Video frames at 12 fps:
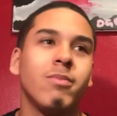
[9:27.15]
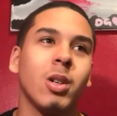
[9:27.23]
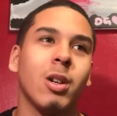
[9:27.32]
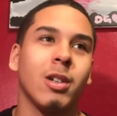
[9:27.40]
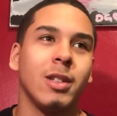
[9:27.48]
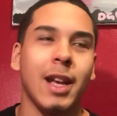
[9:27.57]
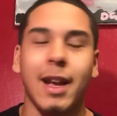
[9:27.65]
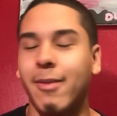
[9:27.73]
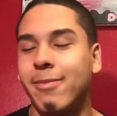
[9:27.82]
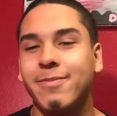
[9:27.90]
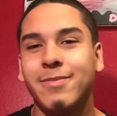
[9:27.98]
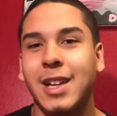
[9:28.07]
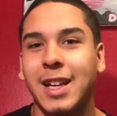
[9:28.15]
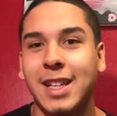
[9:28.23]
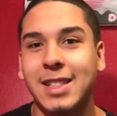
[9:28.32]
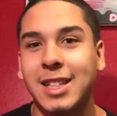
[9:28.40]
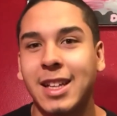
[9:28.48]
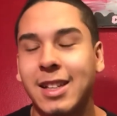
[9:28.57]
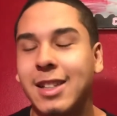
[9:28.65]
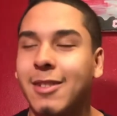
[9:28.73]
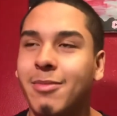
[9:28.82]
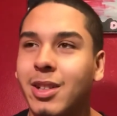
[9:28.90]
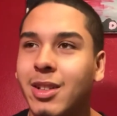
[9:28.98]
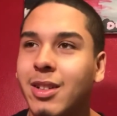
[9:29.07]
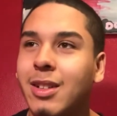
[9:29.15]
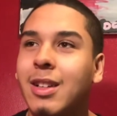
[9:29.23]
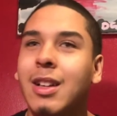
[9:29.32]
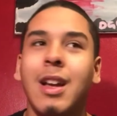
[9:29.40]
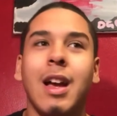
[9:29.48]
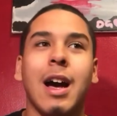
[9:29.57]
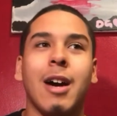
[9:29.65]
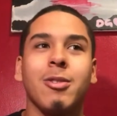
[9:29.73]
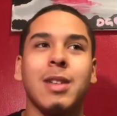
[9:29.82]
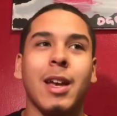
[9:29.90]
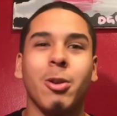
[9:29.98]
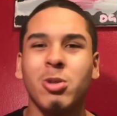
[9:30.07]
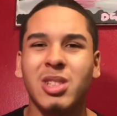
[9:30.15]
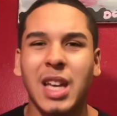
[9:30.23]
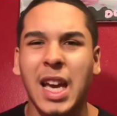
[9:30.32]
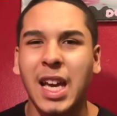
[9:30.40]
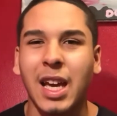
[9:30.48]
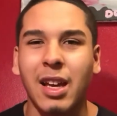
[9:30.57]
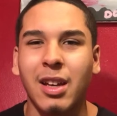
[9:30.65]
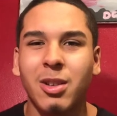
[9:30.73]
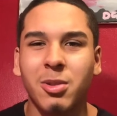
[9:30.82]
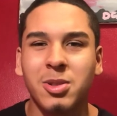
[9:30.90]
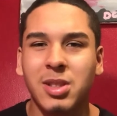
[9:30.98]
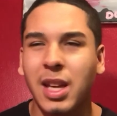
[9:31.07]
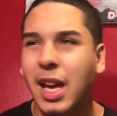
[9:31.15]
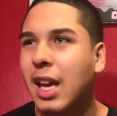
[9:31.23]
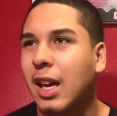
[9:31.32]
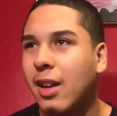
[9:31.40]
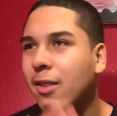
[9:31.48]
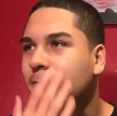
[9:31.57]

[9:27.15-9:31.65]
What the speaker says: Oh, damn. I can't say her name, but I was like, who's K? Who's K?